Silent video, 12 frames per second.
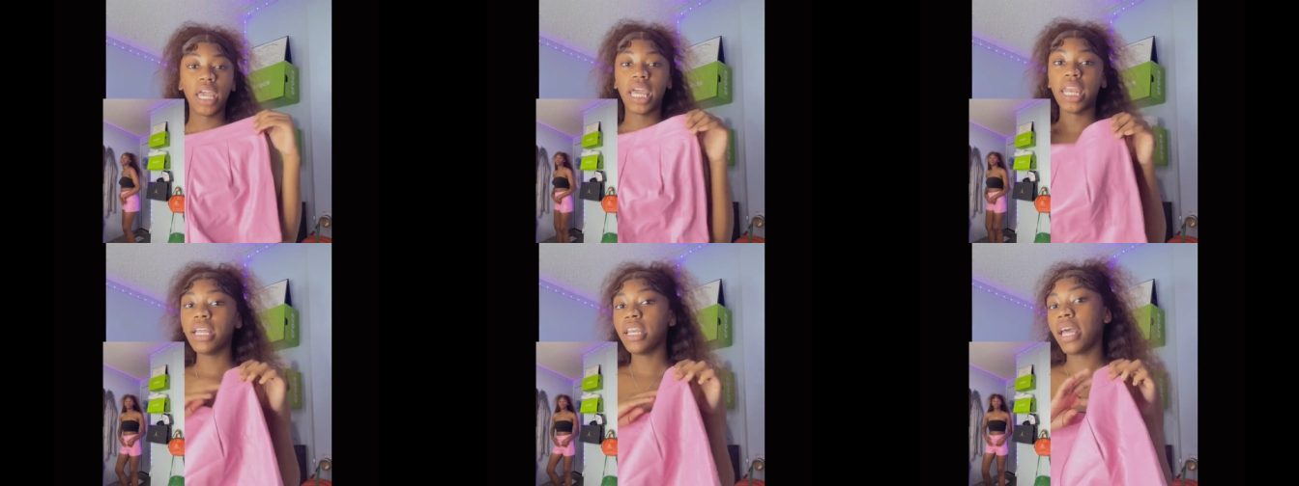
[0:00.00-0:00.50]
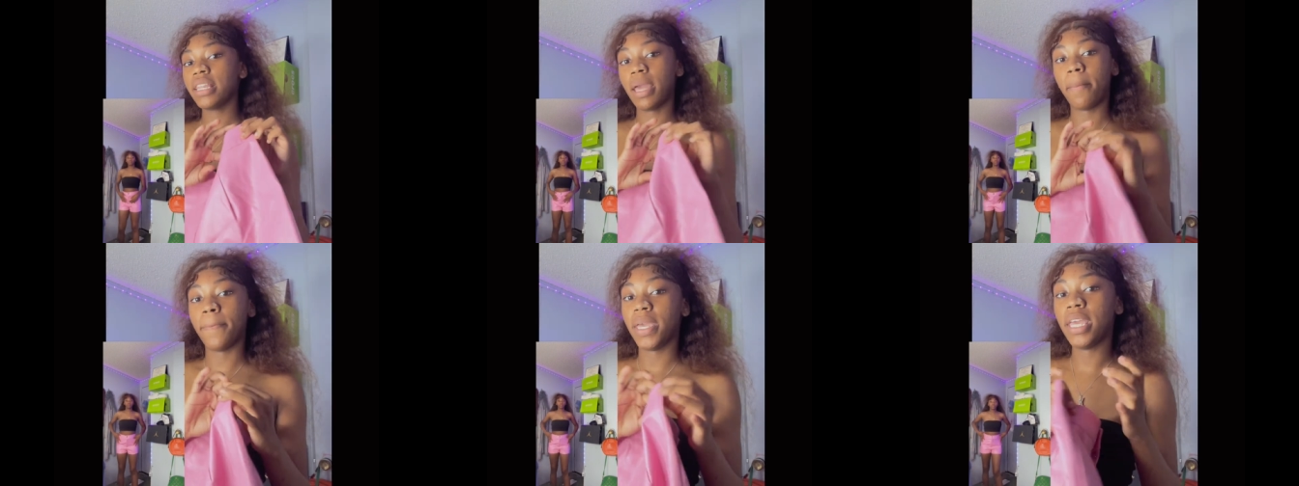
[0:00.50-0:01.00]
and they're not
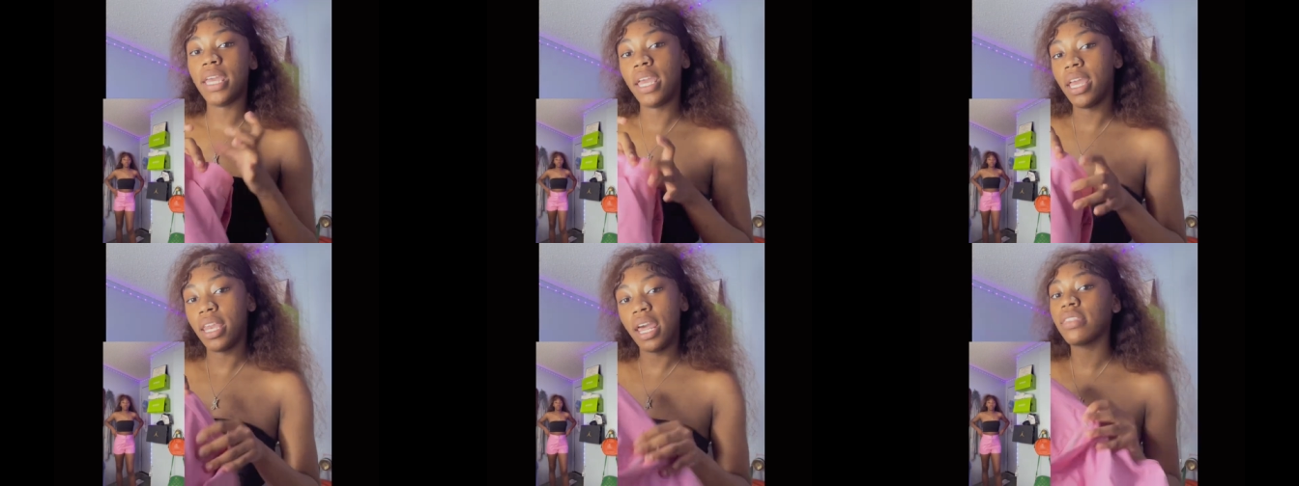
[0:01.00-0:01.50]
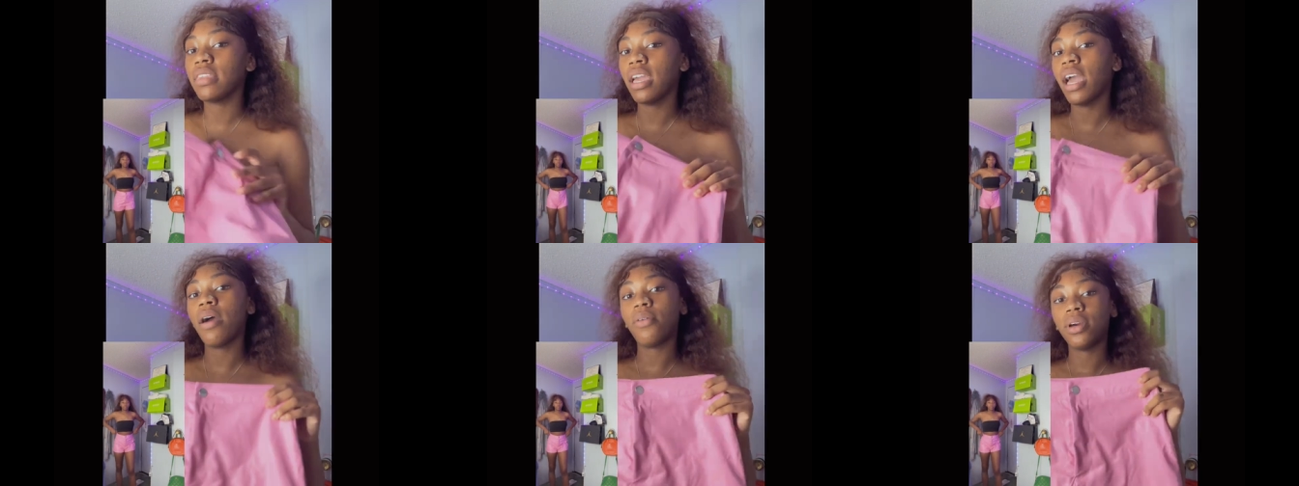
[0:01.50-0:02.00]
that big and i think
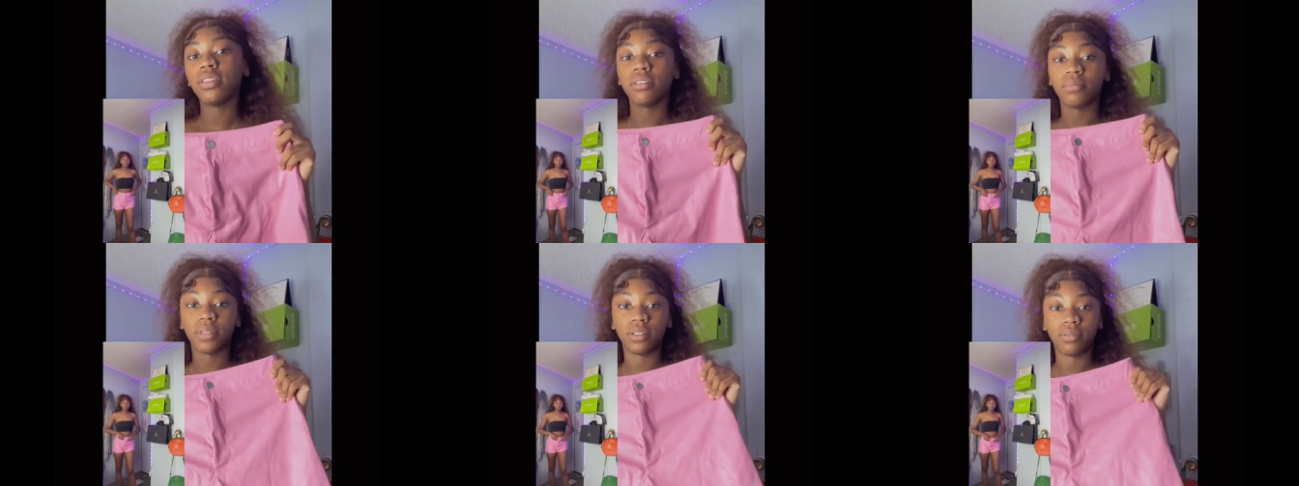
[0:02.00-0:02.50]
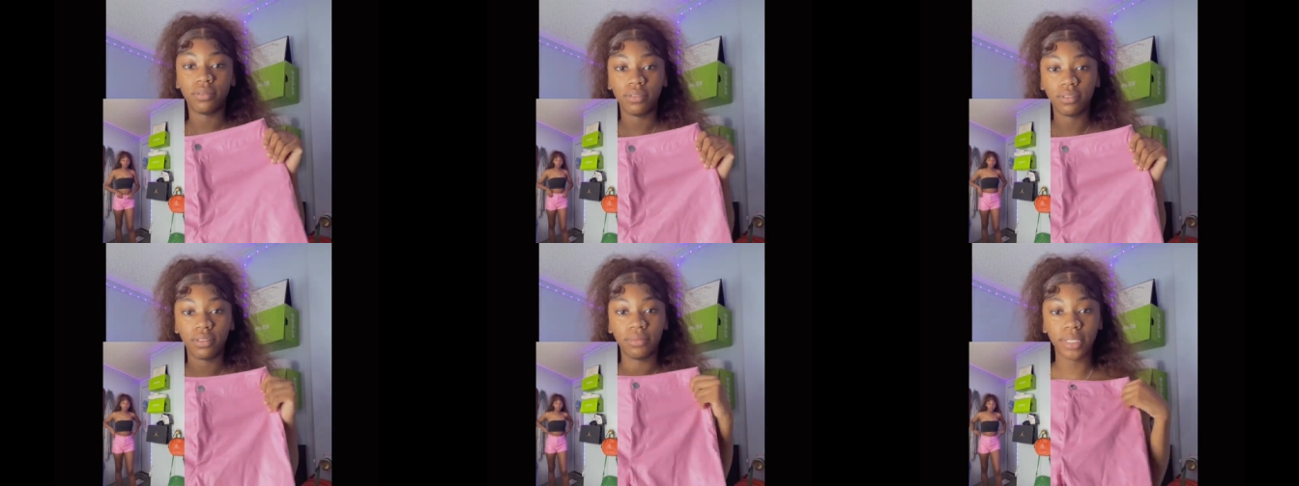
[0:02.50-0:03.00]
i wear them though
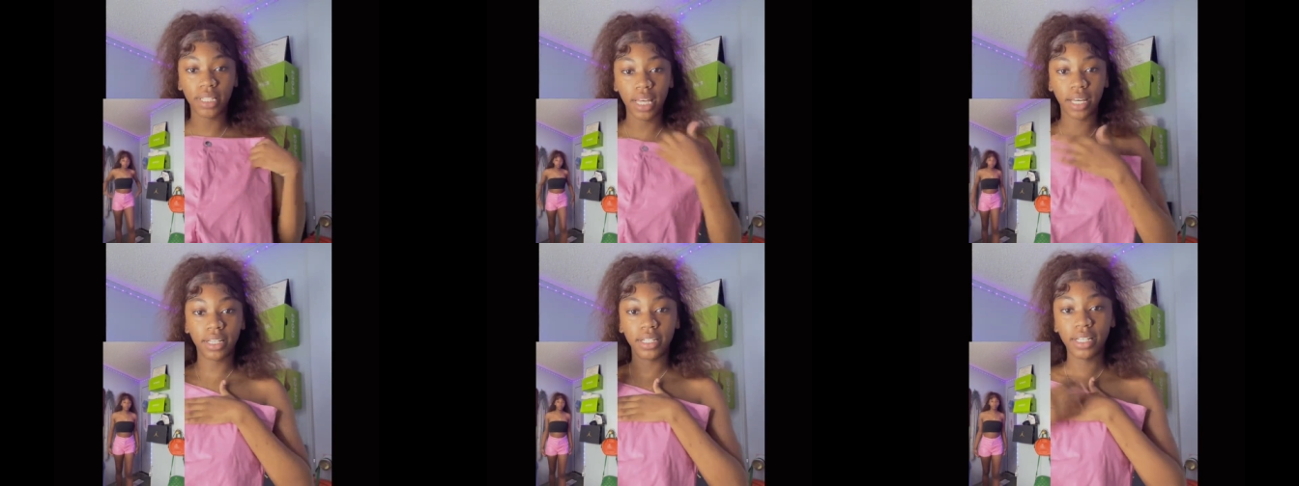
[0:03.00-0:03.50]
but yeah